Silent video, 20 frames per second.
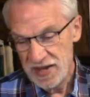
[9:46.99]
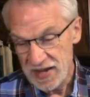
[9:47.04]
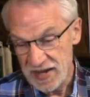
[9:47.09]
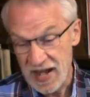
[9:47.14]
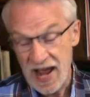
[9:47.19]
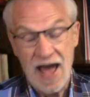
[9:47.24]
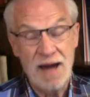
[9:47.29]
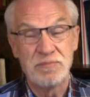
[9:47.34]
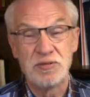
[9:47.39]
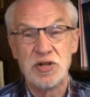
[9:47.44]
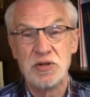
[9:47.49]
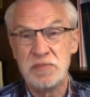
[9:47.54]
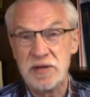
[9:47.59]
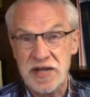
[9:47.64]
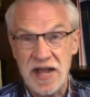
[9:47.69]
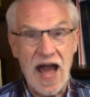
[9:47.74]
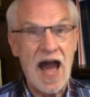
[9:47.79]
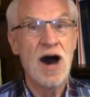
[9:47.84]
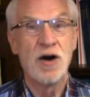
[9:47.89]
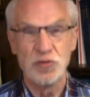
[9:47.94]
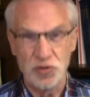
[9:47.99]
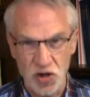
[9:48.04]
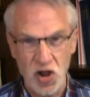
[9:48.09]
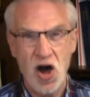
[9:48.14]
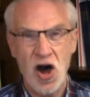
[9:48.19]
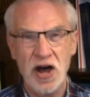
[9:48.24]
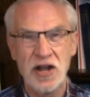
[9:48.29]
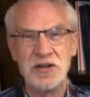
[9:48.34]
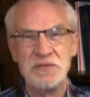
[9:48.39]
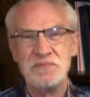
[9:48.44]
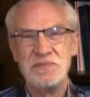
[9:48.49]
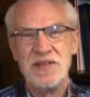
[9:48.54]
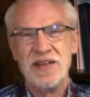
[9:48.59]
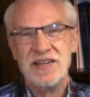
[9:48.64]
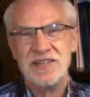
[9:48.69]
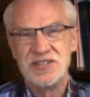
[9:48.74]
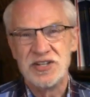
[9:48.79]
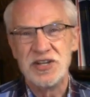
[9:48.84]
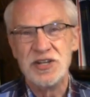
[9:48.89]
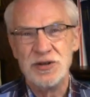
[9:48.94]
It happened to be outlawed
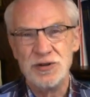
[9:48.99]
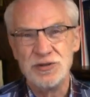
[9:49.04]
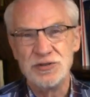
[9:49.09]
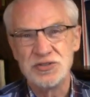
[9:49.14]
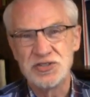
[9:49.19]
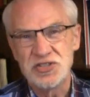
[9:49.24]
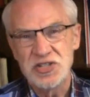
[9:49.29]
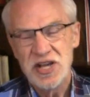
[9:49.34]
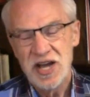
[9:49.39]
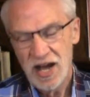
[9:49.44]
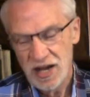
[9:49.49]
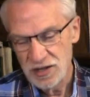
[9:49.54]
to use